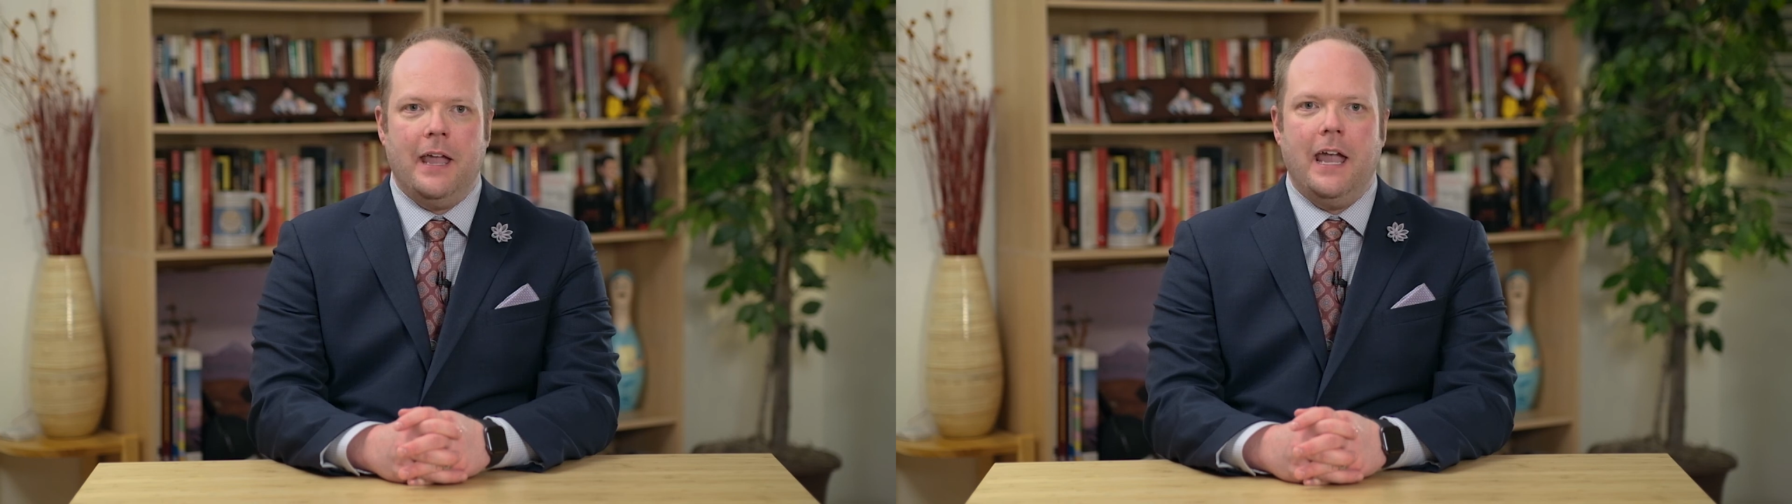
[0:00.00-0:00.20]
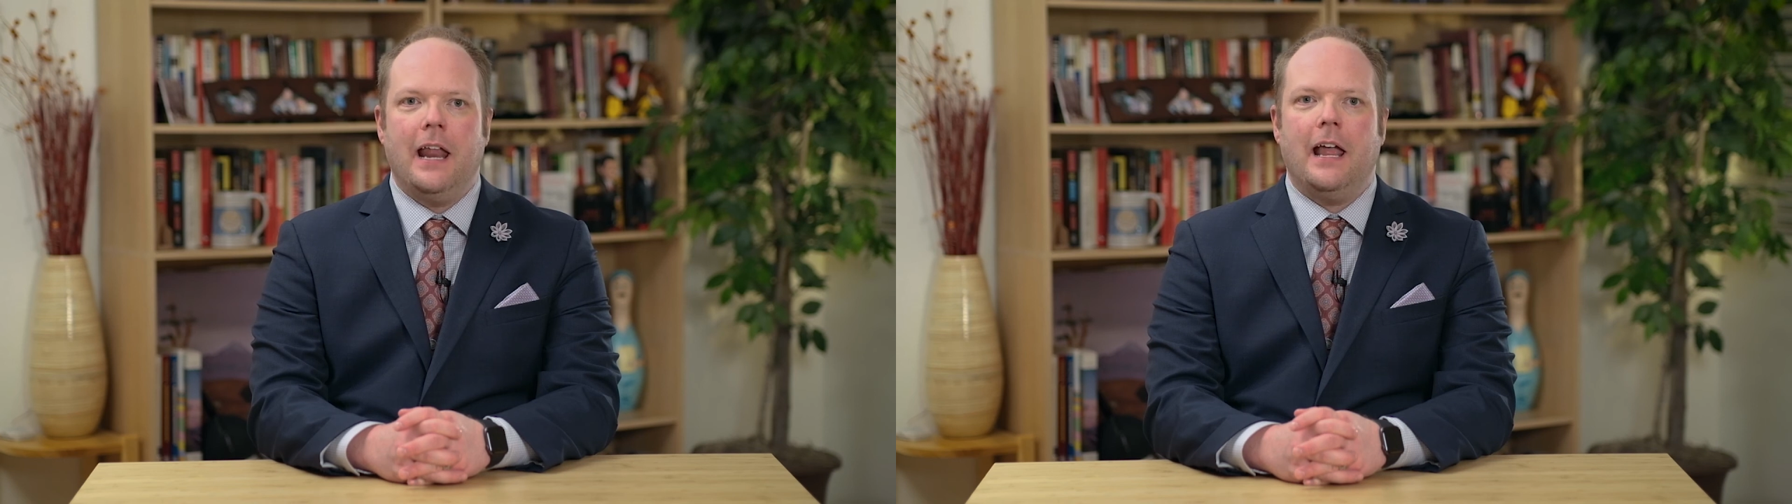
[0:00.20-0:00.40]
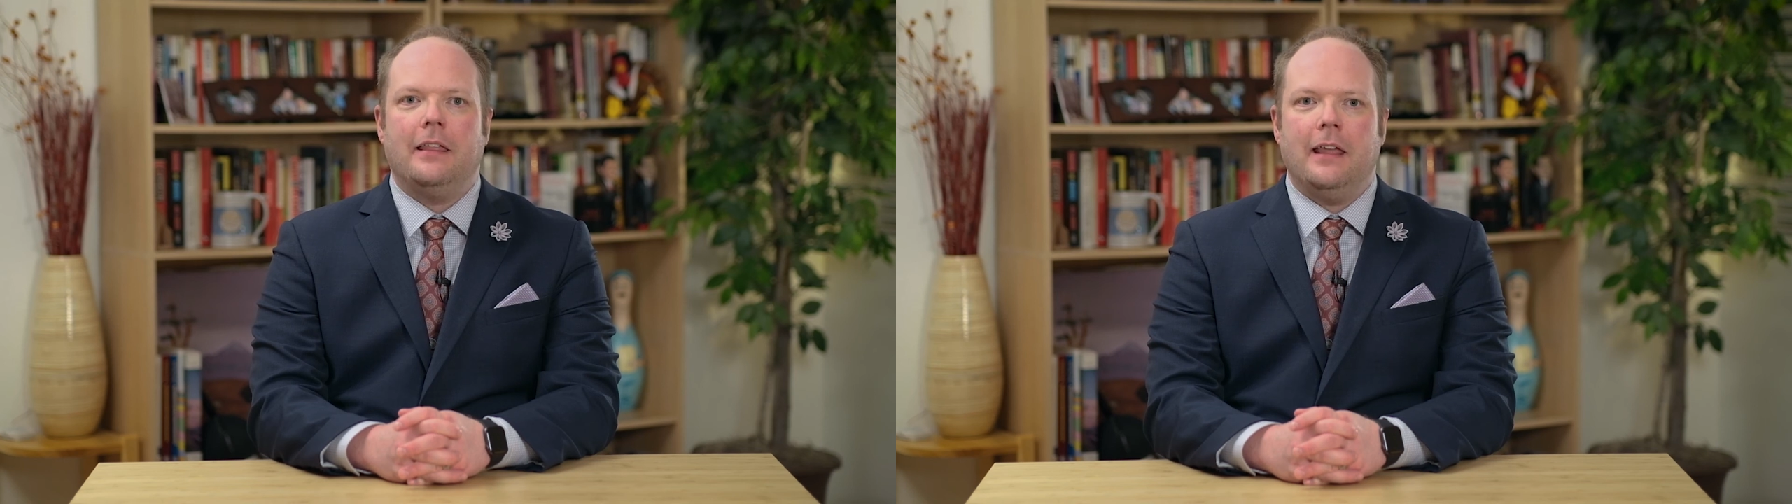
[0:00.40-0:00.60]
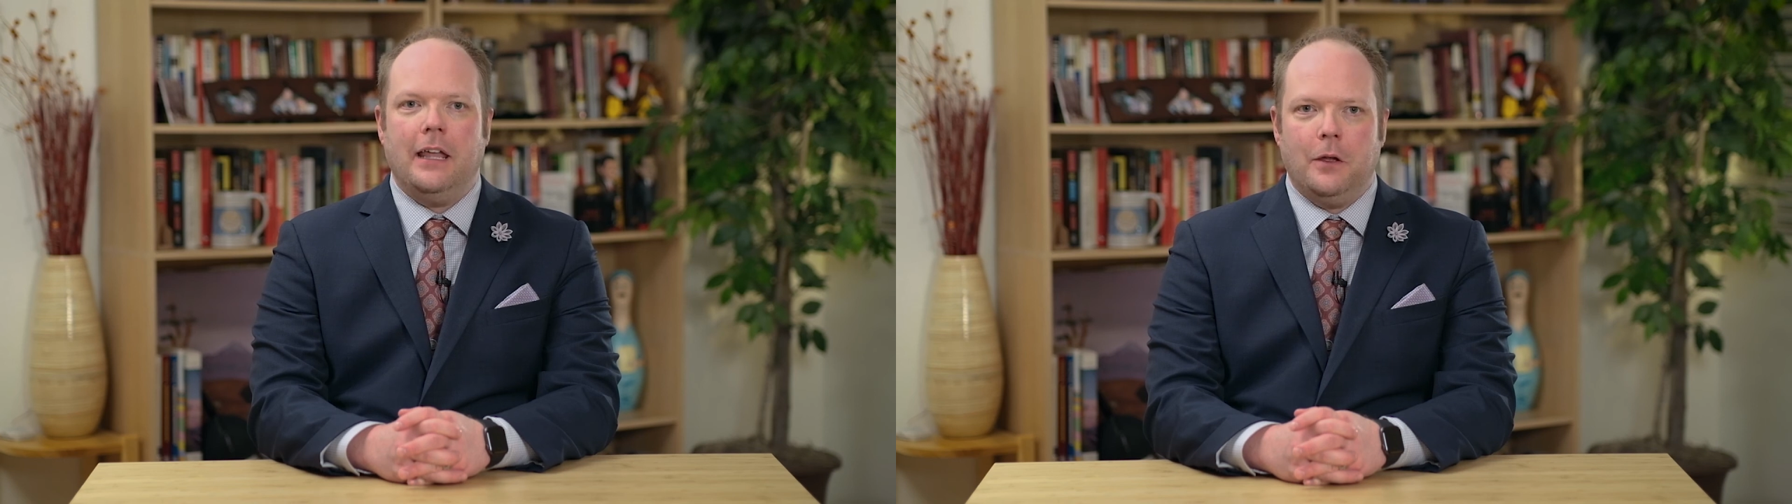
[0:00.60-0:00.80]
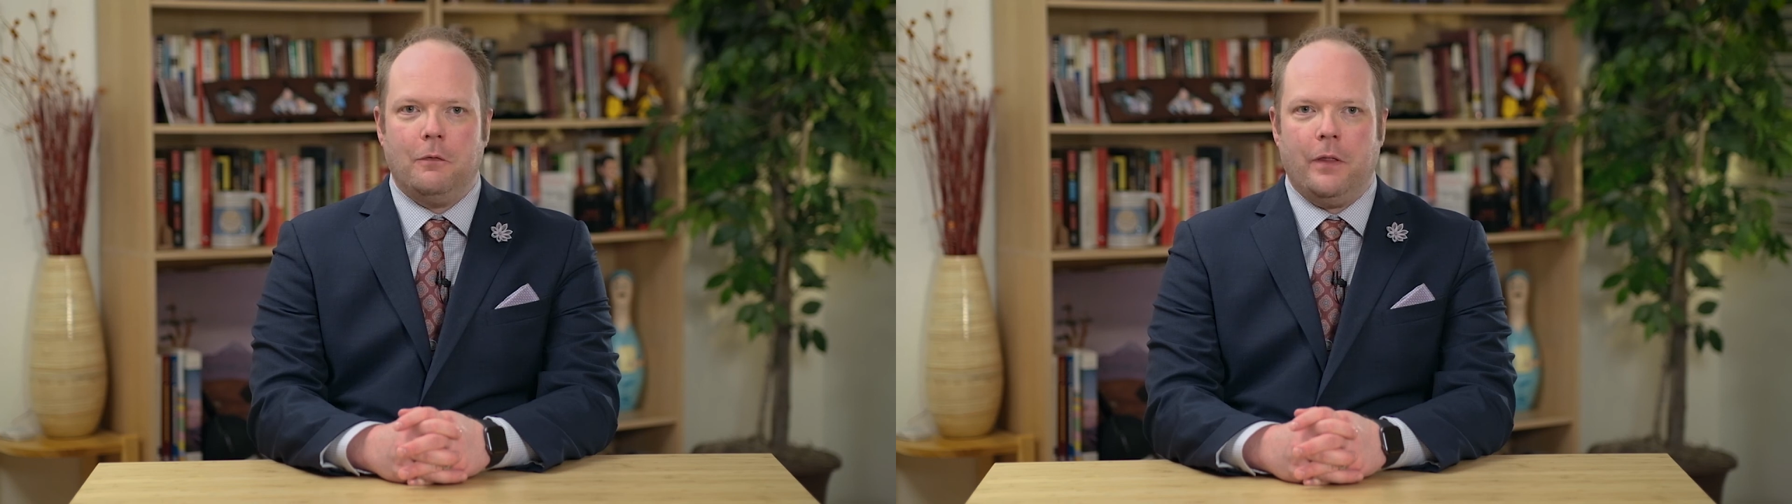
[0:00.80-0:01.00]
and I
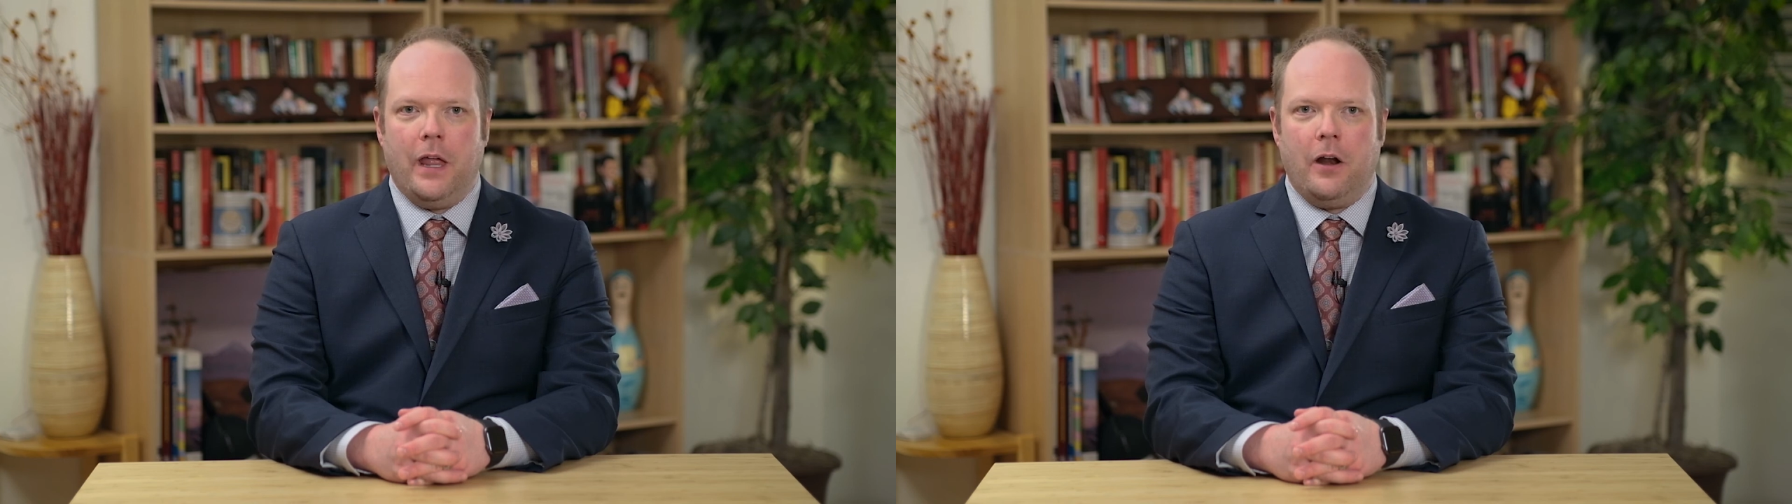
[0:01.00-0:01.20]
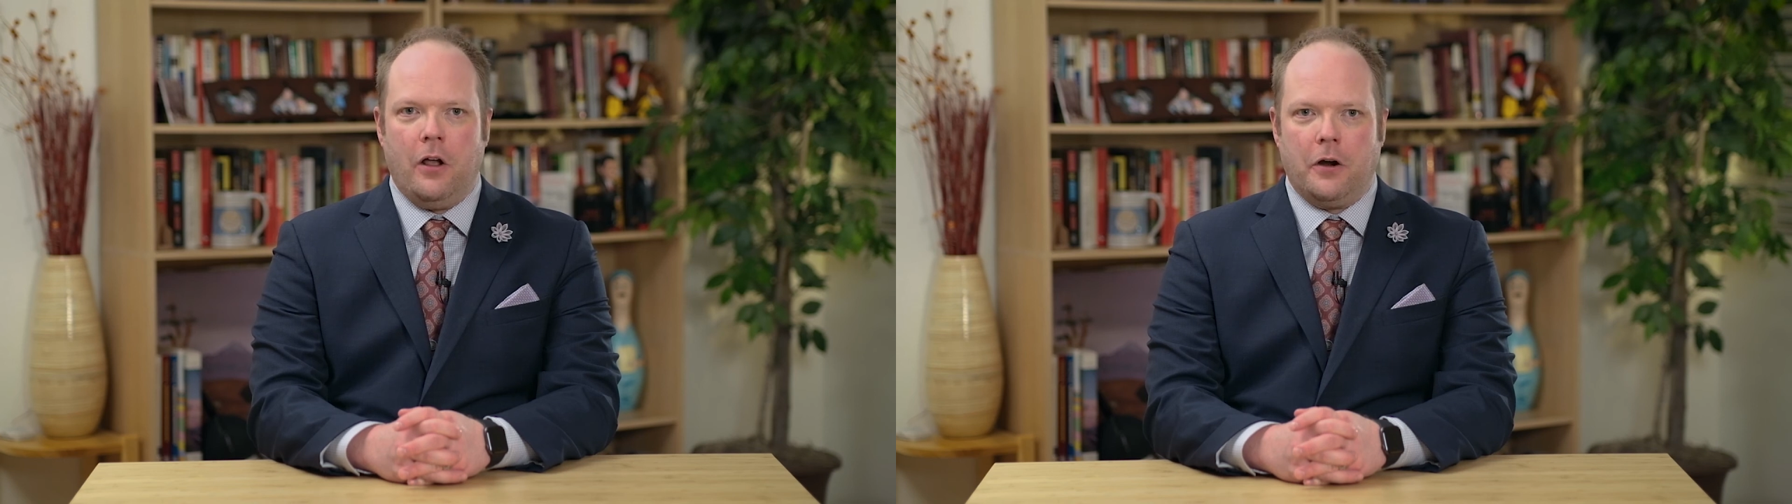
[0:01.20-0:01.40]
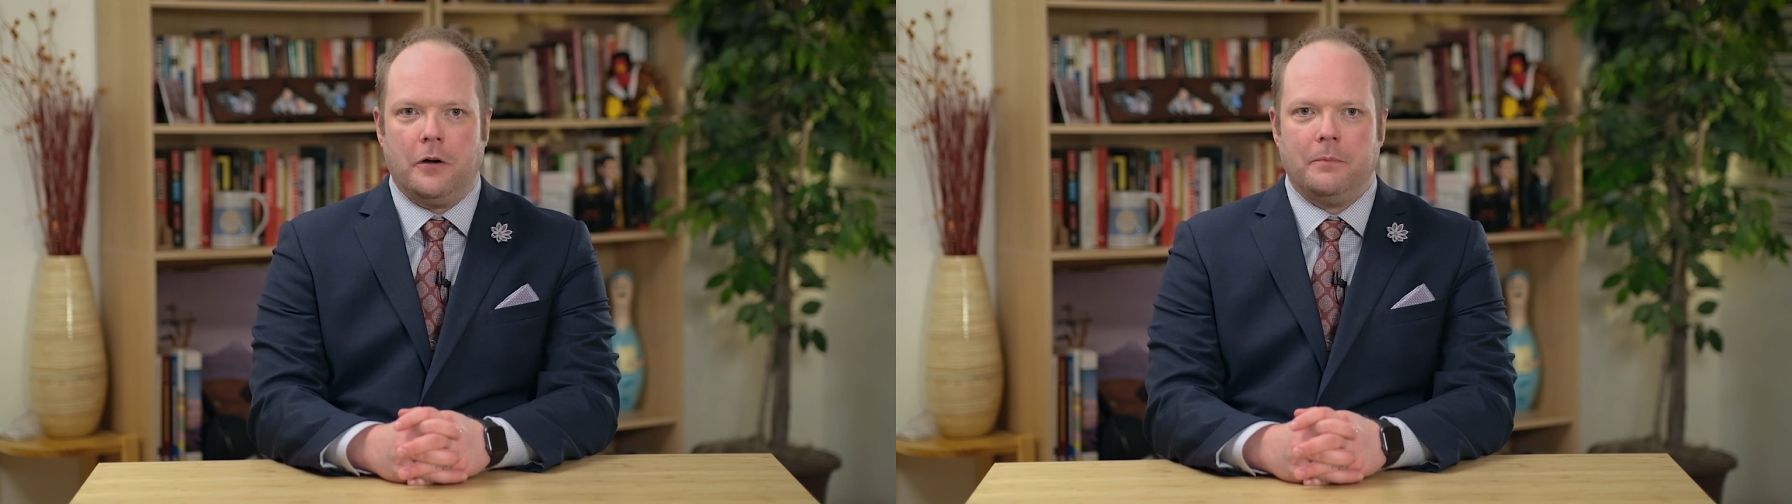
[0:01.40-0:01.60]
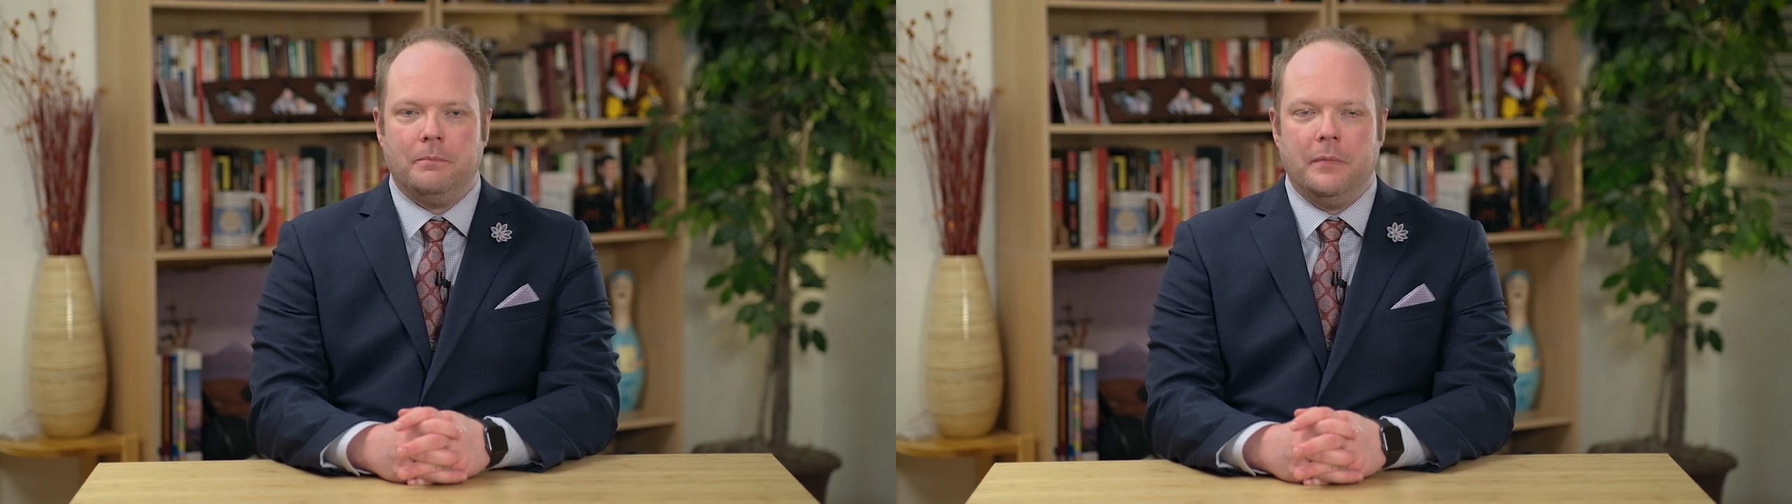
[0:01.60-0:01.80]
thank you for that honor.